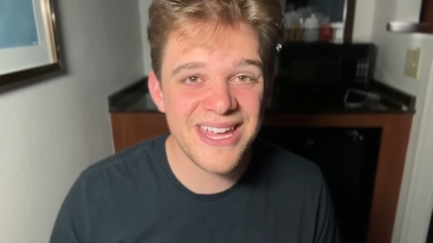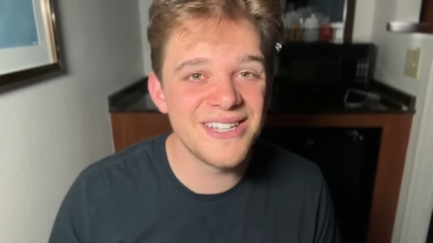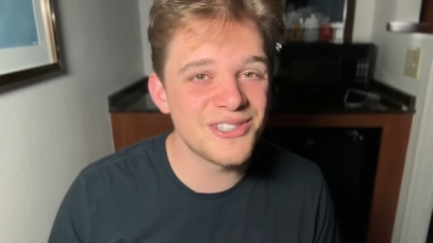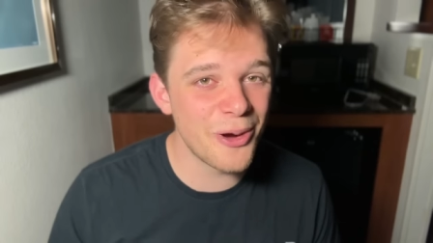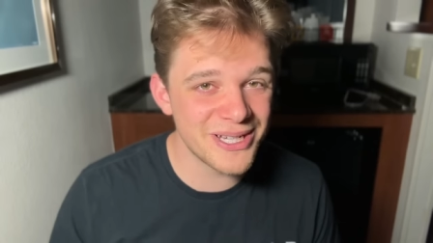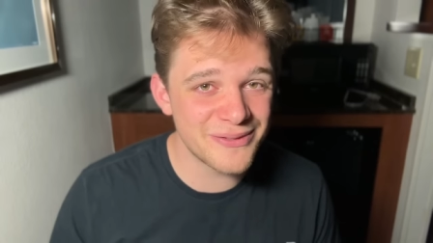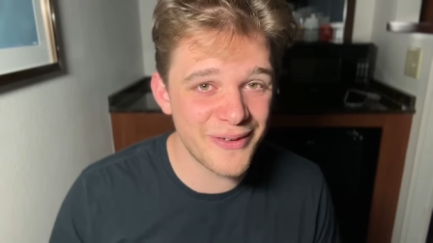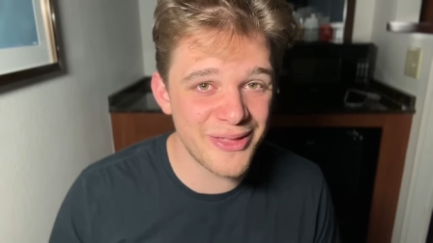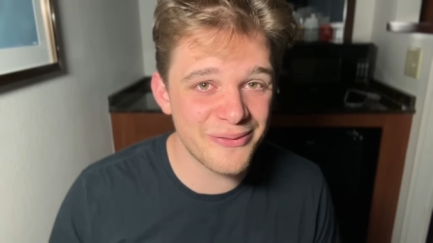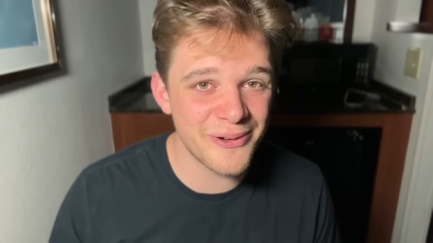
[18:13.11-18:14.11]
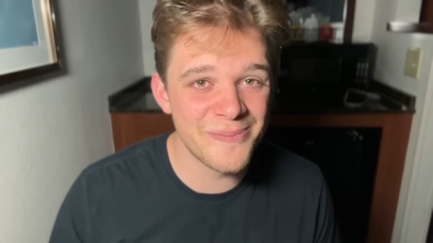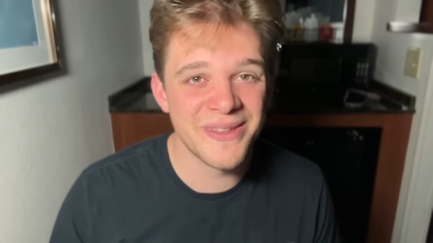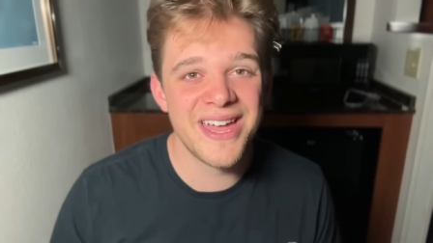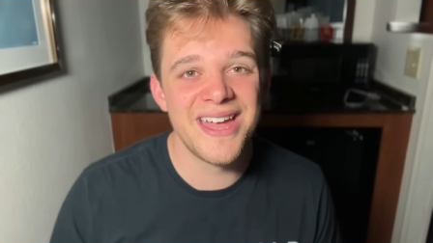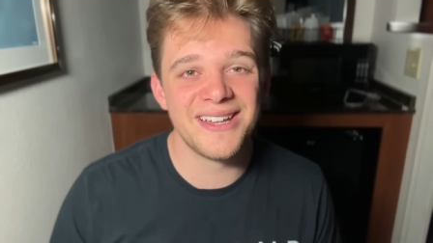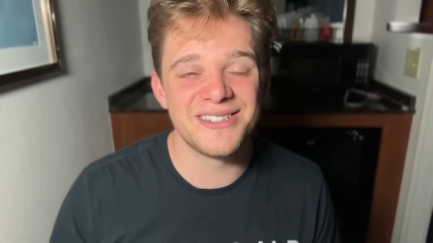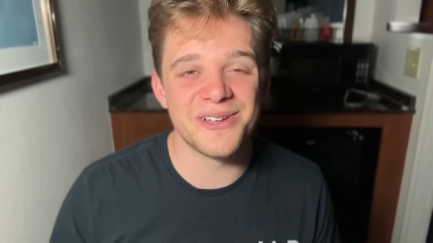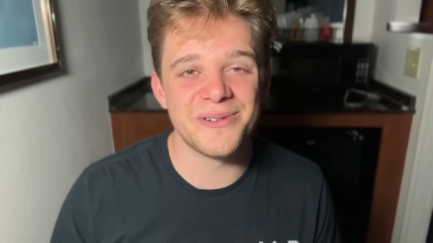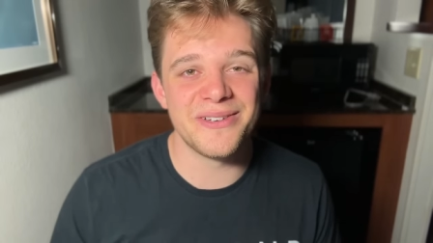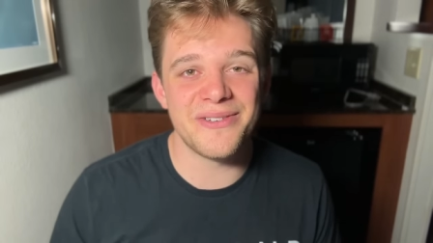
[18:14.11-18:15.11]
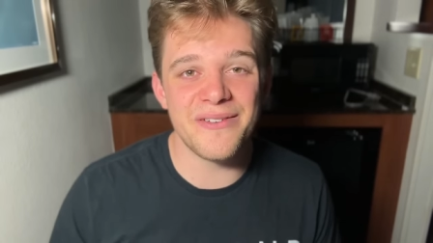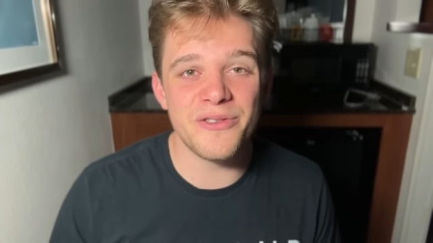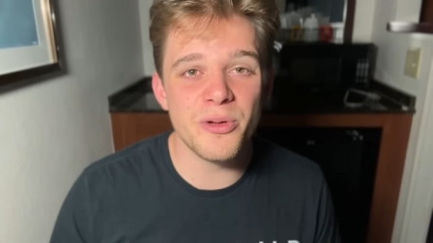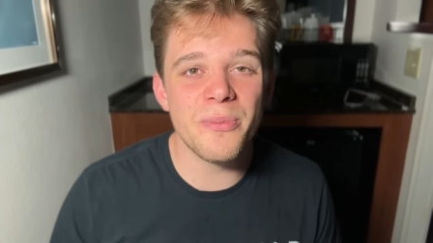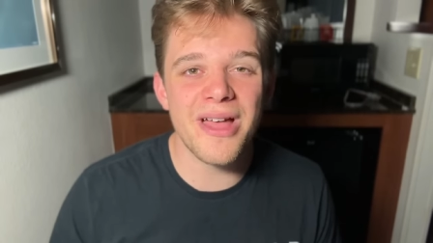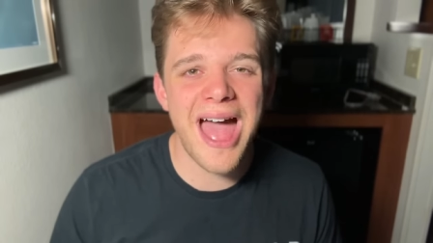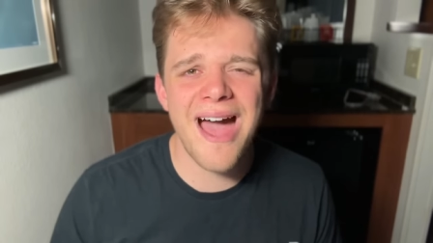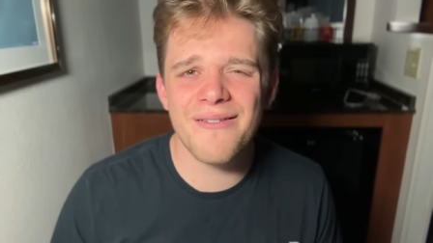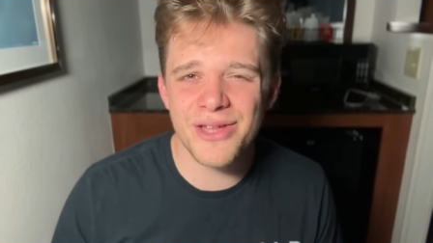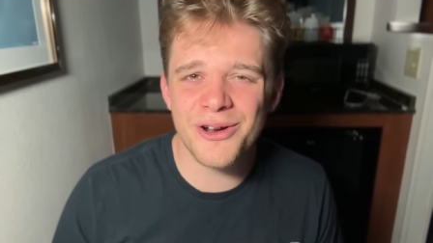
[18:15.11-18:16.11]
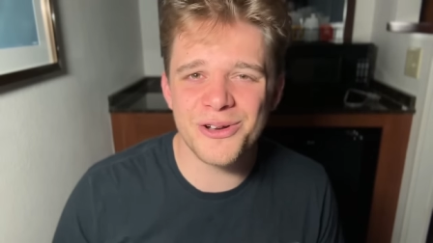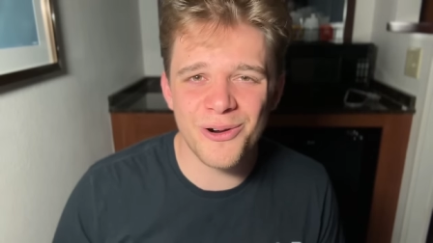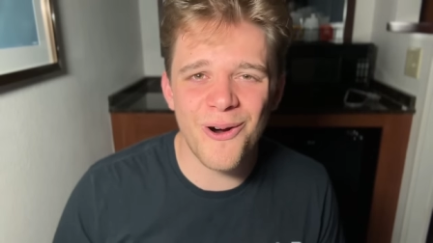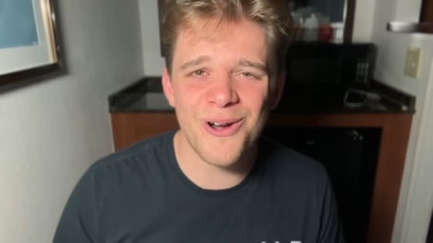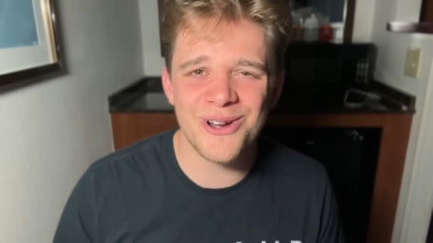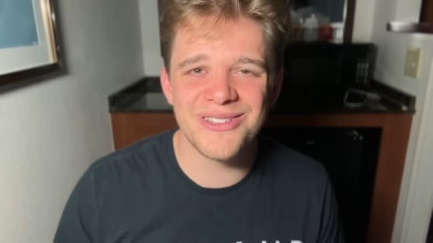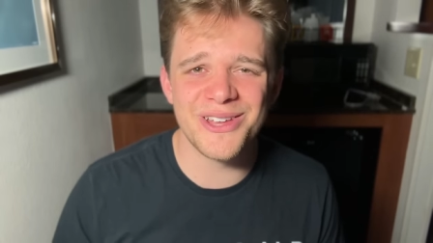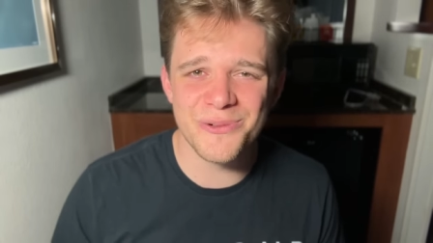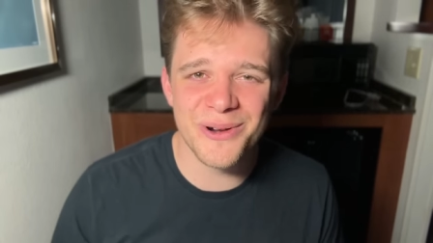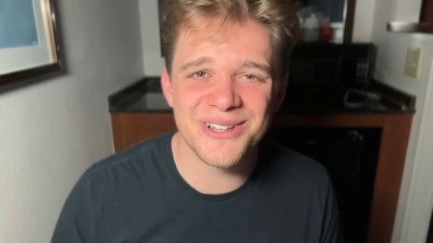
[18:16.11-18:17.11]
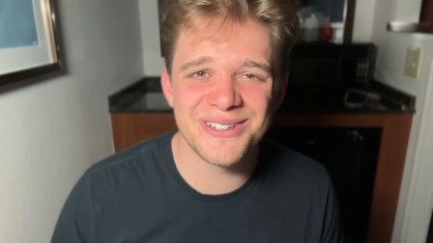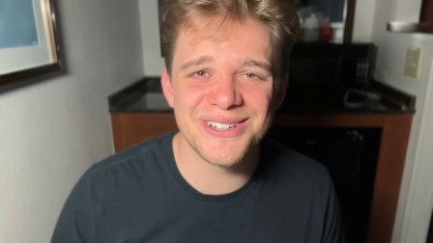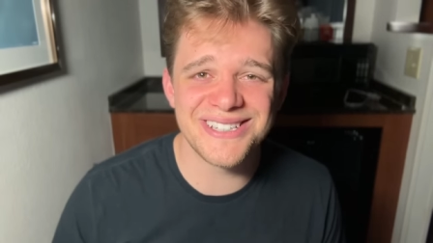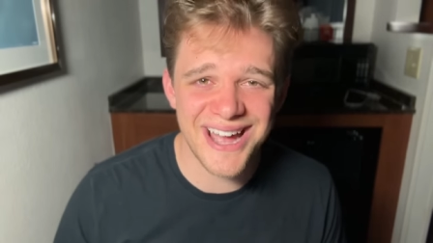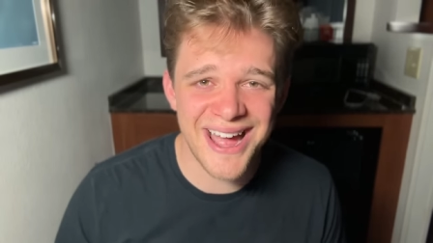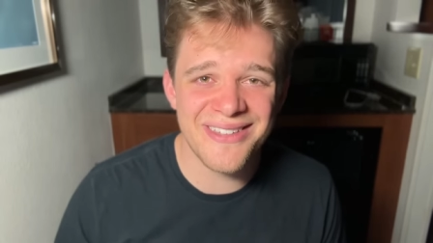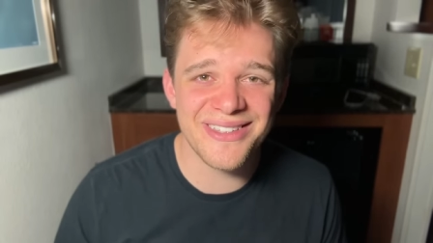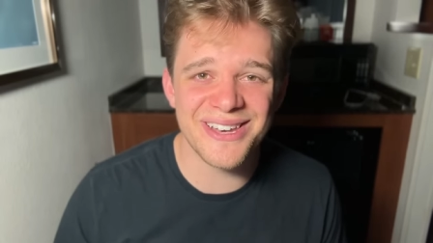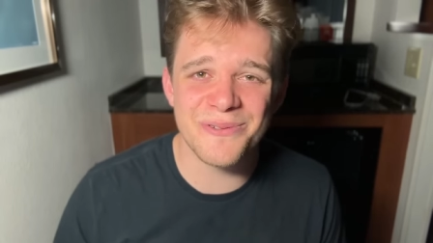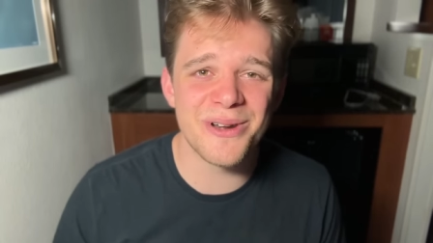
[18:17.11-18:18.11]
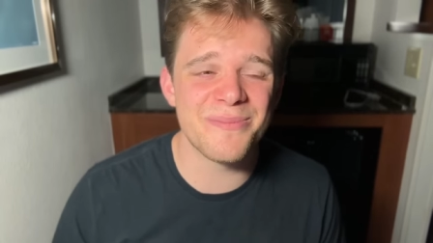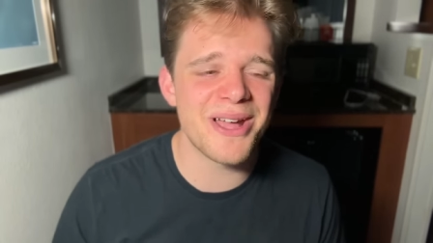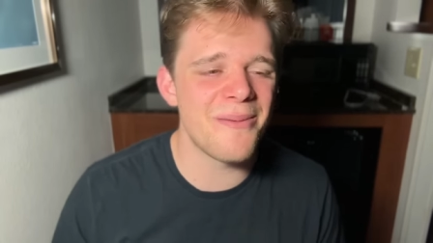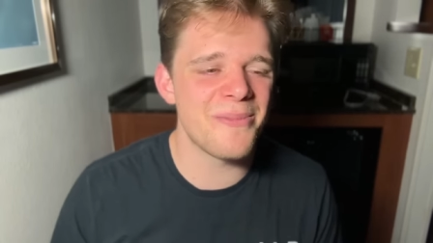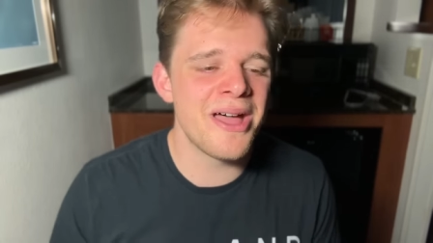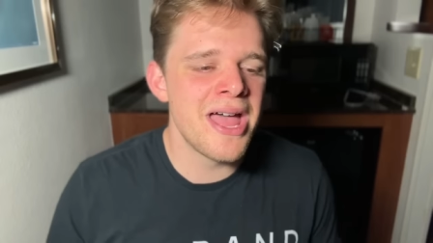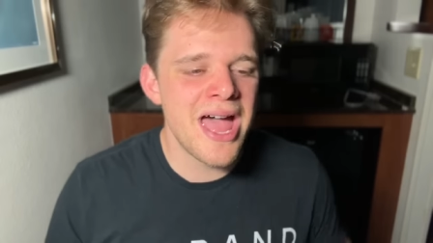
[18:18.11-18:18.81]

He's always faithful. So if, if you have that on your heart, that you want to tithe and you want to become